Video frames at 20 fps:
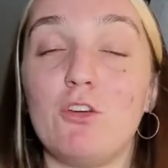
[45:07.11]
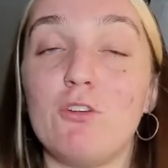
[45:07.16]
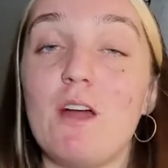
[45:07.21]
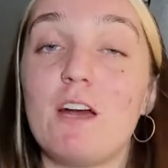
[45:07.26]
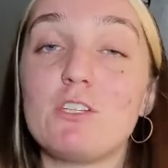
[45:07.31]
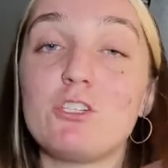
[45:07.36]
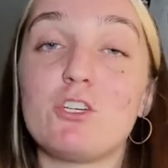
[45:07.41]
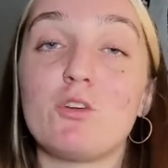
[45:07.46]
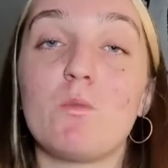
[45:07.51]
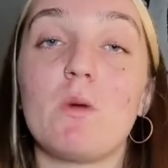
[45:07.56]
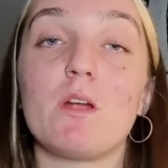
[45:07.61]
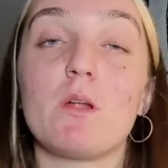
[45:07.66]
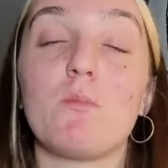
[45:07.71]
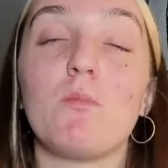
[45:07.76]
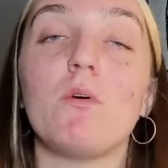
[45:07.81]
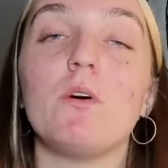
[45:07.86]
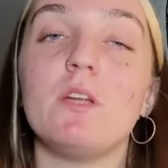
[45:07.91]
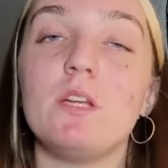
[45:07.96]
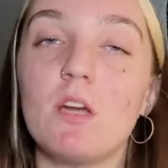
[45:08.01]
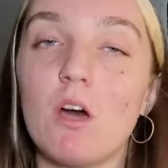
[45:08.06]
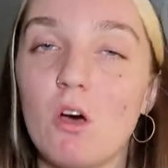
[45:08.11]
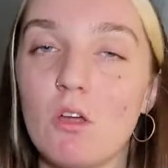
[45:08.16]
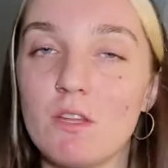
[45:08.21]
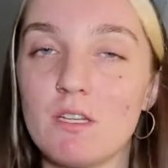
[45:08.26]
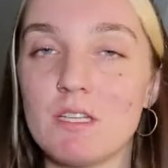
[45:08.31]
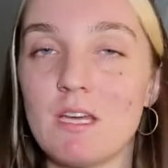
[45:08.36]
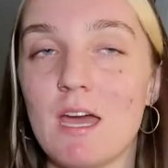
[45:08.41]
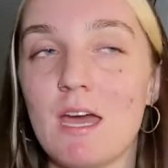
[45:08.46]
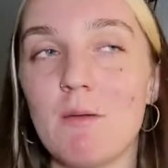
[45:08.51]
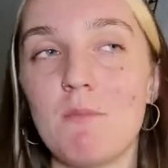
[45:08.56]
You're not sure where to put it all
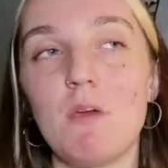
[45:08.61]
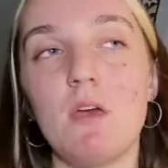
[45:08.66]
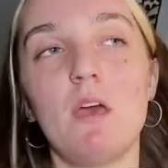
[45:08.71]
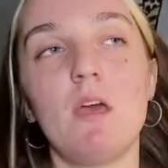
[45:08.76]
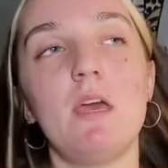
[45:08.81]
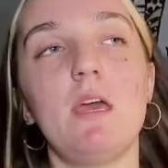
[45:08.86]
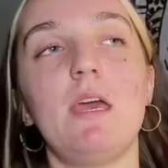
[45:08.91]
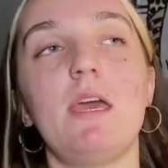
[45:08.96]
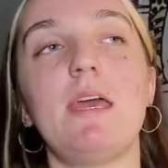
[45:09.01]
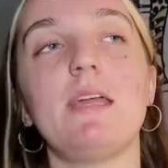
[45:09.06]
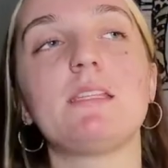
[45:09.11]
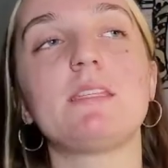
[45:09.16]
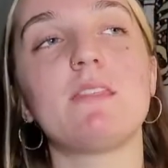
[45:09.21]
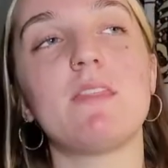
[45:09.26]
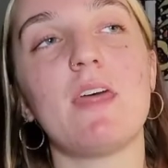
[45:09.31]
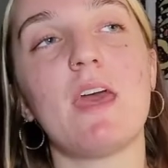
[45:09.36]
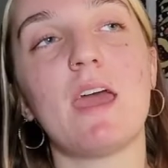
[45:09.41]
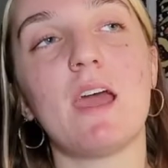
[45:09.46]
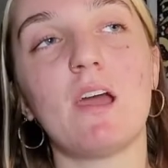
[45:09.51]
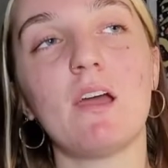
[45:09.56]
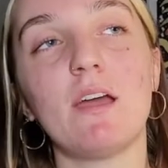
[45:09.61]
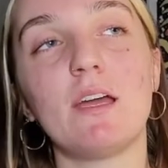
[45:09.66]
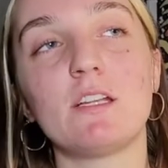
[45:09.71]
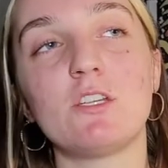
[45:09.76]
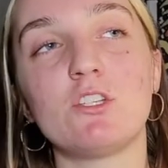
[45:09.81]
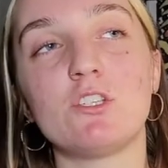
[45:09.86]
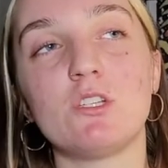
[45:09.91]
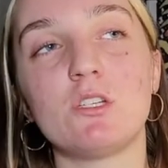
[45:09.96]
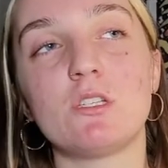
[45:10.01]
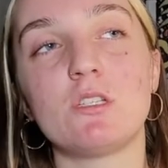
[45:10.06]
the time. It's there,
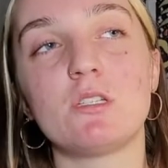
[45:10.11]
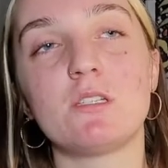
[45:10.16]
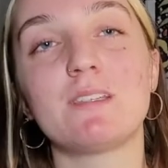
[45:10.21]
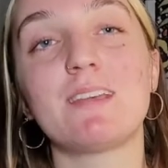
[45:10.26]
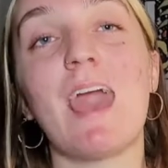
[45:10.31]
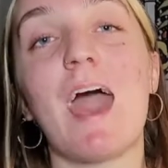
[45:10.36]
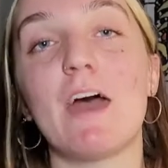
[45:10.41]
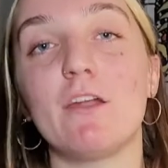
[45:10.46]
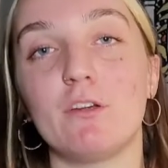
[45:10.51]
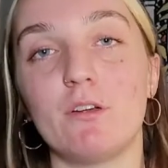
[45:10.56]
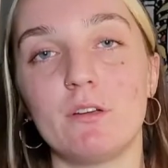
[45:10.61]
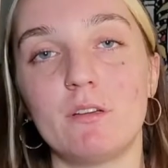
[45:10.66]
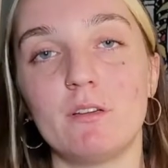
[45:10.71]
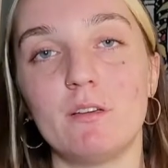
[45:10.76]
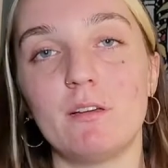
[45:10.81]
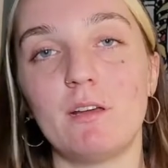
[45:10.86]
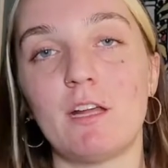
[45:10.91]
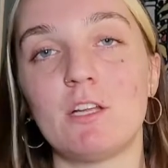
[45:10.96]
it's just scattered.